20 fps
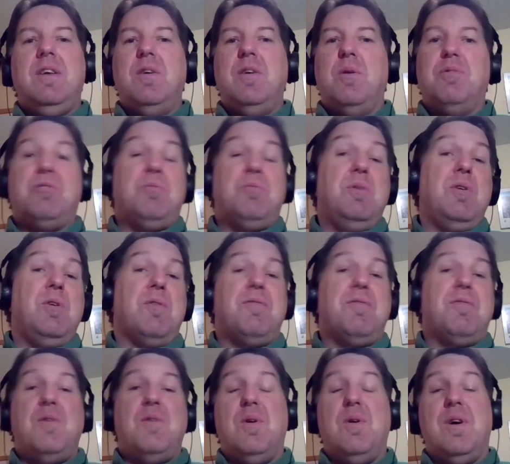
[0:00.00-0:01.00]
three or
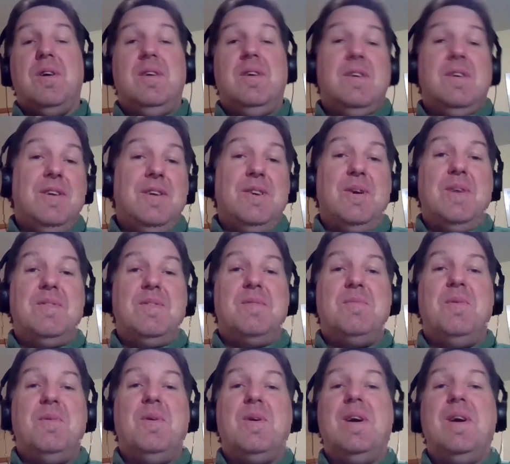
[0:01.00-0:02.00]
four, even
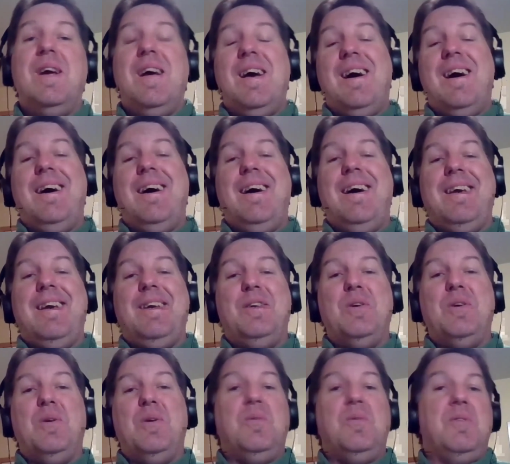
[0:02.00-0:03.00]
more,
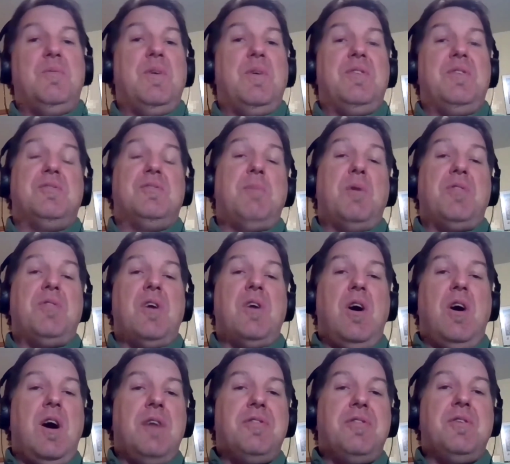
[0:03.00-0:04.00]
whether it's about the
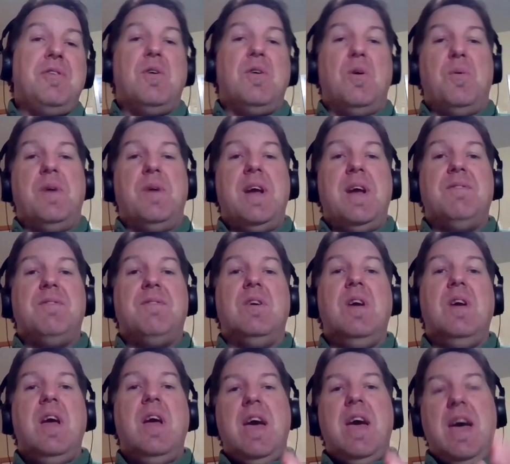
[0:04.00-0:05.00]
author or whatever.
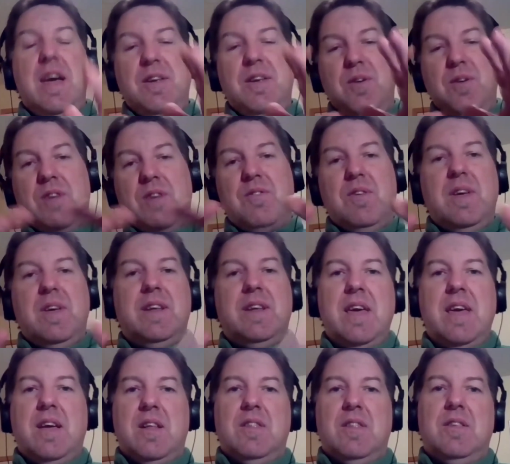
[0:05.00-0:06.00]
And you can really
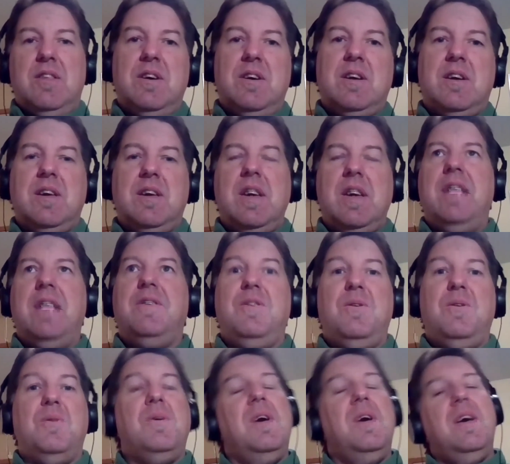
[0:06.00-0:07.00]
take a look and
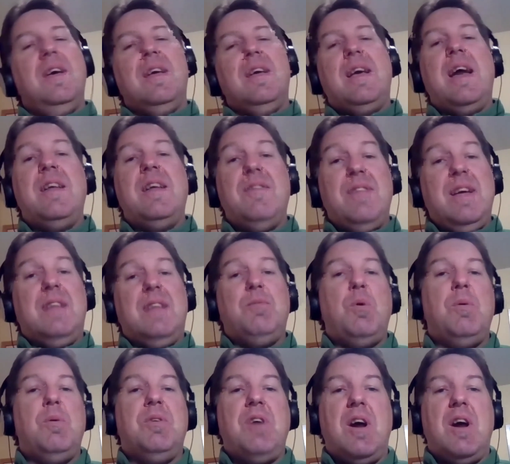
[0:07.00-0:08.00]
do kind of like
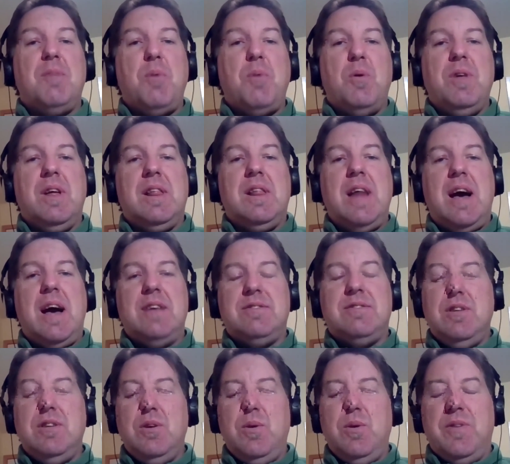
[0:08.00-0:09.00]
what we talked about in class
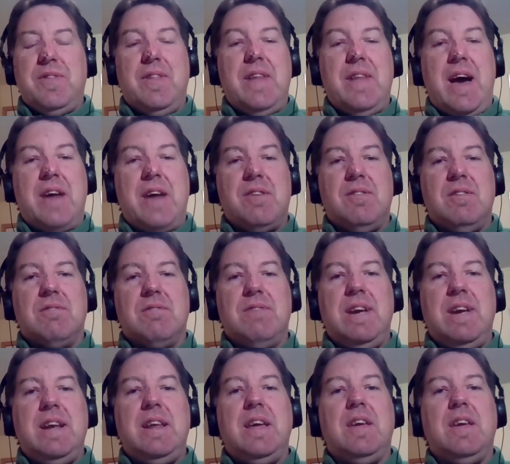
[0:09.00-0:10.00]
too with the lateral
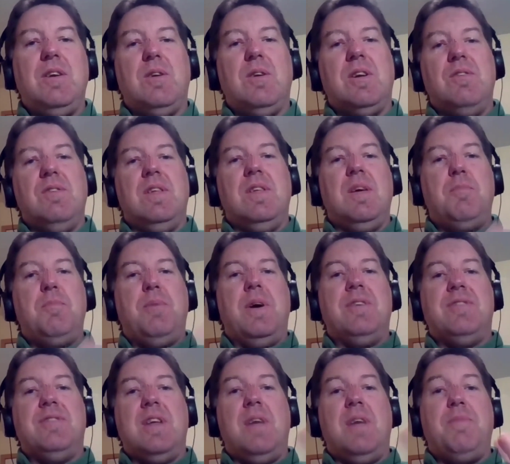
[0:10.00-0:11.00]
reading. You can really
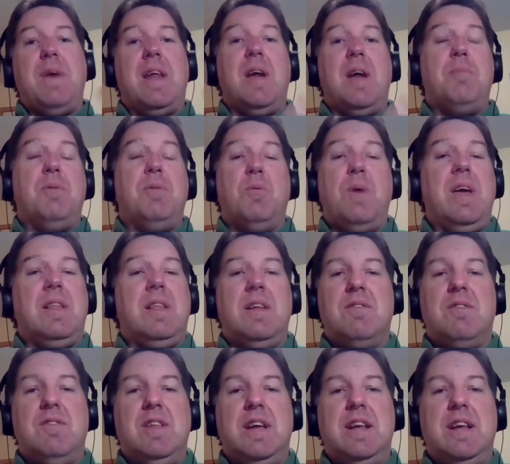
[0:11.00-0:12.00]
set that up in Wakelet
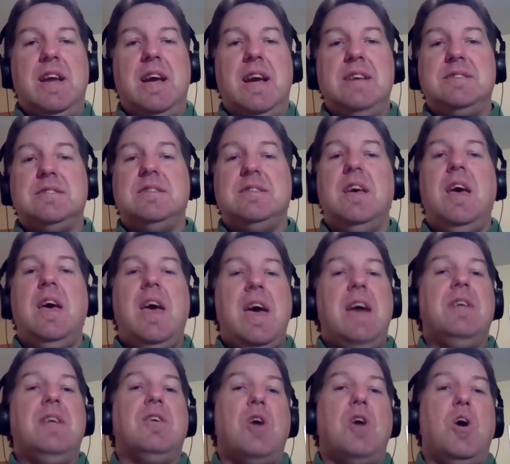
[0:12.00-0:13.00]
really nice
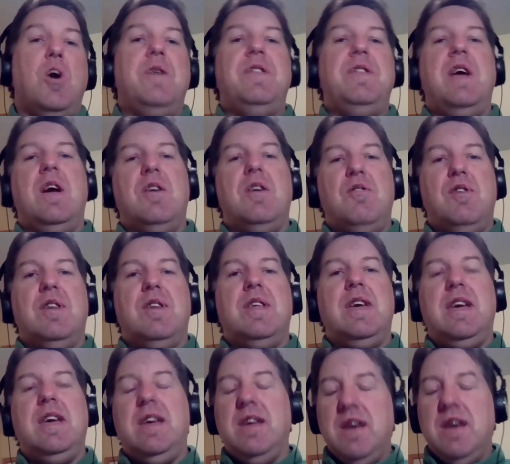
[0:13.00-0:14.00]
and go in there and
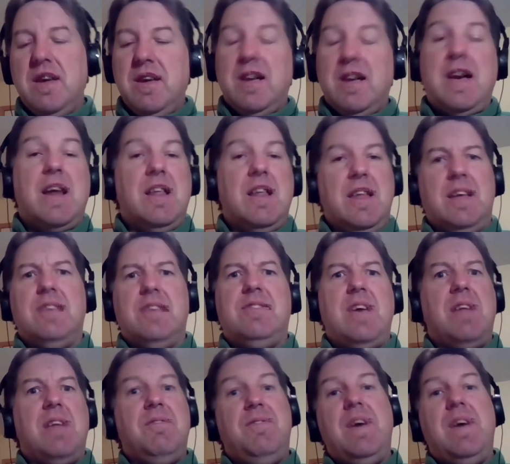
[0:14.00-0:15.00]
really kind of, like you
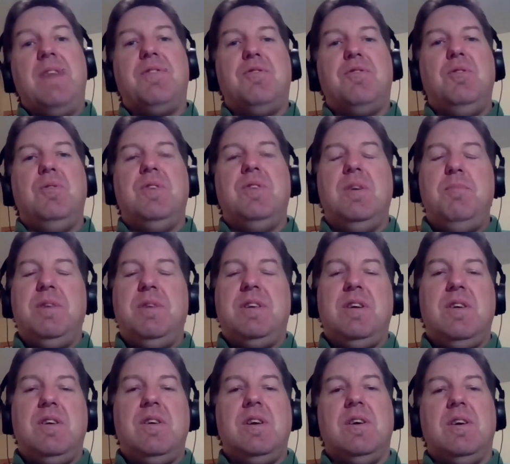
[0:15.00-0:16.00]
said, vet through the
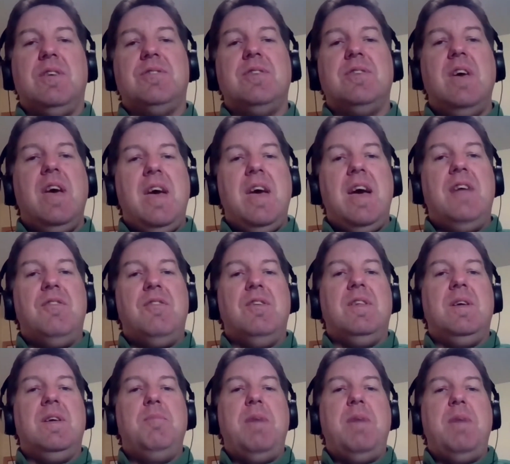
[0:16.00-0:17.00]
materials and
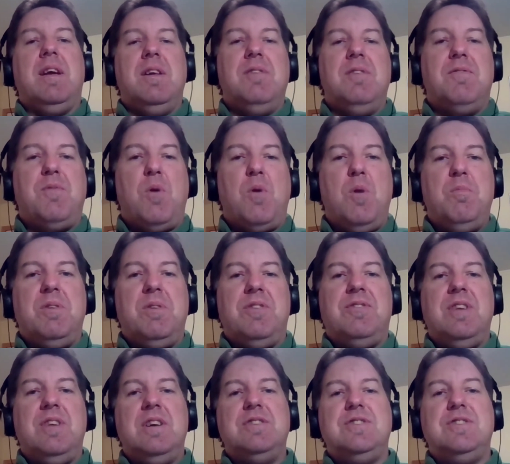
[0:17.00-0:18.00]
really make an informed
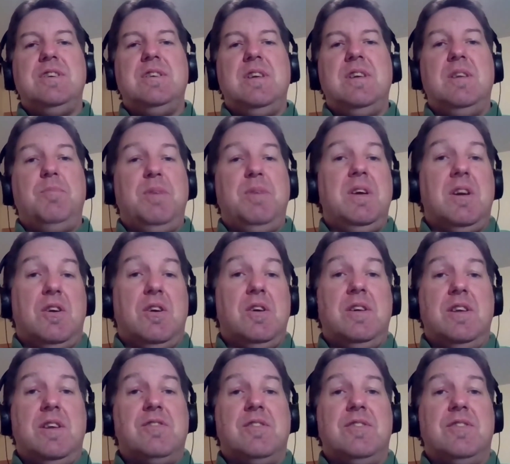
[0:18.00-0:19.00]
decision and be a good
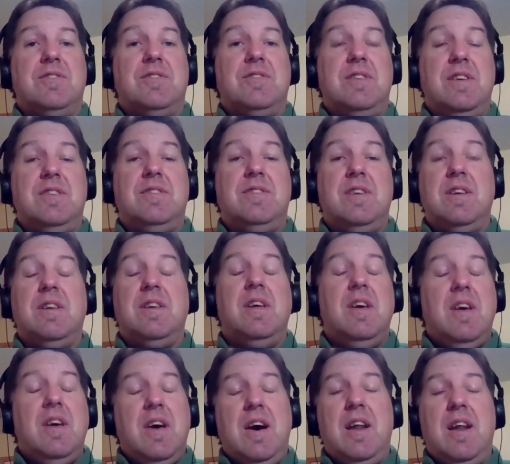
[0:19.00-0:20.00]
digital citizen,
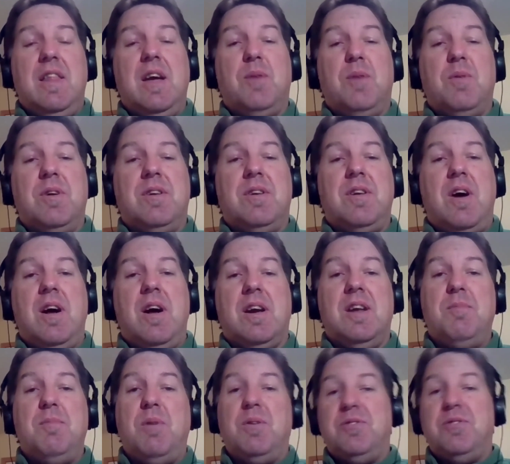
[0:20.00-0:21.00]
like we're talking
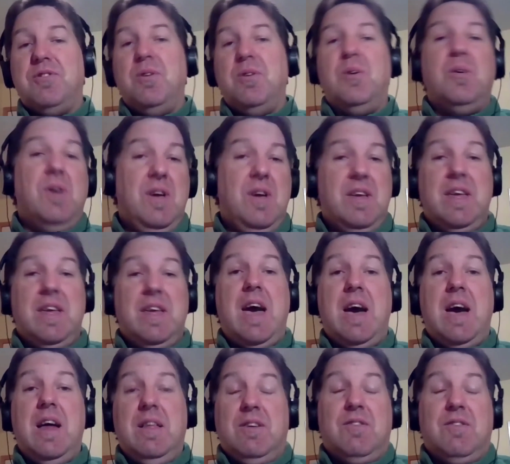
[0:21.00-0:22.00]
about. So
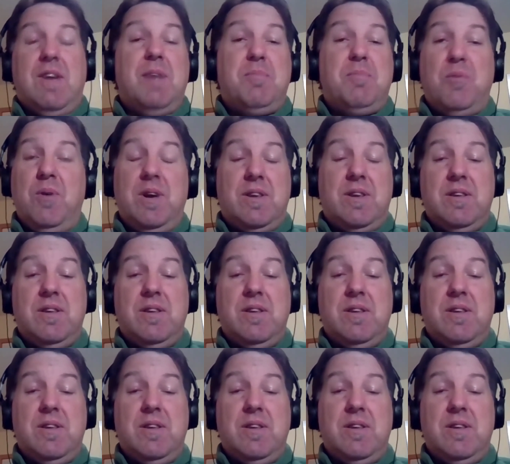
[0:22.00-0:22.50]
yeah, great point.